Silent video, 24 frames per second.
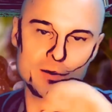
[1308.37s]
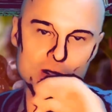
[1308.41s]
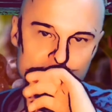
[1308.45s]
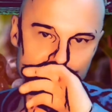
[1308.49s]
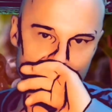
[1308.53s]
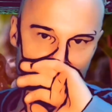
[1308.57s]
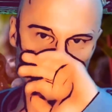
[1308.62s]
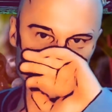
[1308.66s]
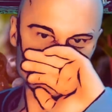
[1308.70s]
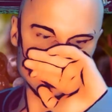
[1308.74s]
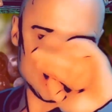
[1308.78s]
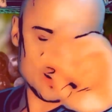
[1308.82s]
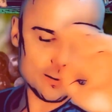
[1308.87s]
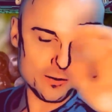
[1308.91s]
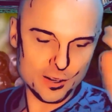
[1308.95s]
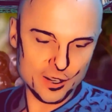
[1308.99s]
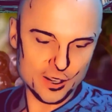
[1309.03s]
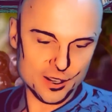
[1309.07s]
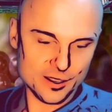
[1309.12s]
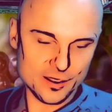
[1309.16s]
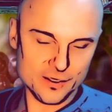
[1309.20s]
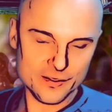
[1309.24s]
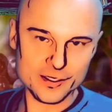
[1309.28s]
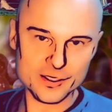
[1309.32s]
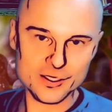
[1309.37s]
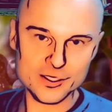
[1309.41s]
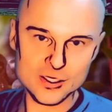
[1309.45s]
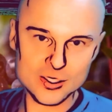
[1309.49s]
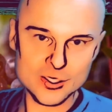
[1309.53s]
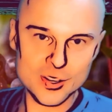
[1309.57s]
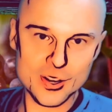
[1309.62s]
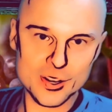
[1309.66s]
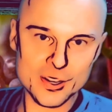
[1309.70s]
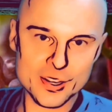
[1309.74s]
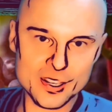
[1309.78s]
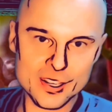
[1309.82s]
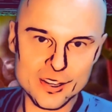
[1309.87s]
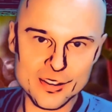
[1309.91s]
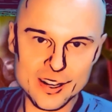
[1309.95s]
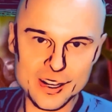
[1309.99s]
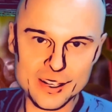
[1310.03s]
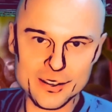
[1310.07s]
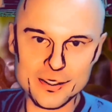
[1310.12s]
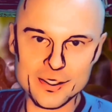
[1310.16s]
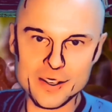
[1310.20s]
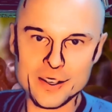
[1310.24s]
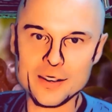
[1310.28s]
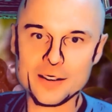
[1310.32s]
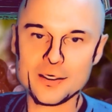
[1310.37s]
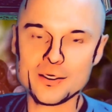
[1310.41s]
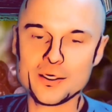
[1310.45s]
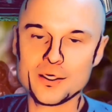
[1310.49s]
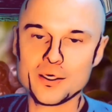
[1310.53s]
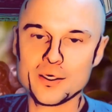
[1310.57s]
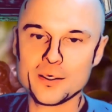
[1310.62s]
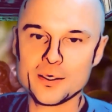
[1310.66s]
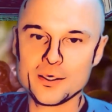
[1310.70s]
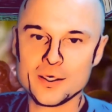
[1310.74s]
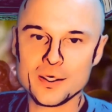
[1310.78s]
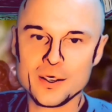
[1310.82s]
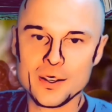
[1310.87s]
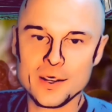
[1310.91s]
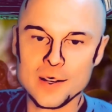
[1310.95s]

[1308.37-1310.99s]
channel. It's like, where do you even start? You know, I don't know. So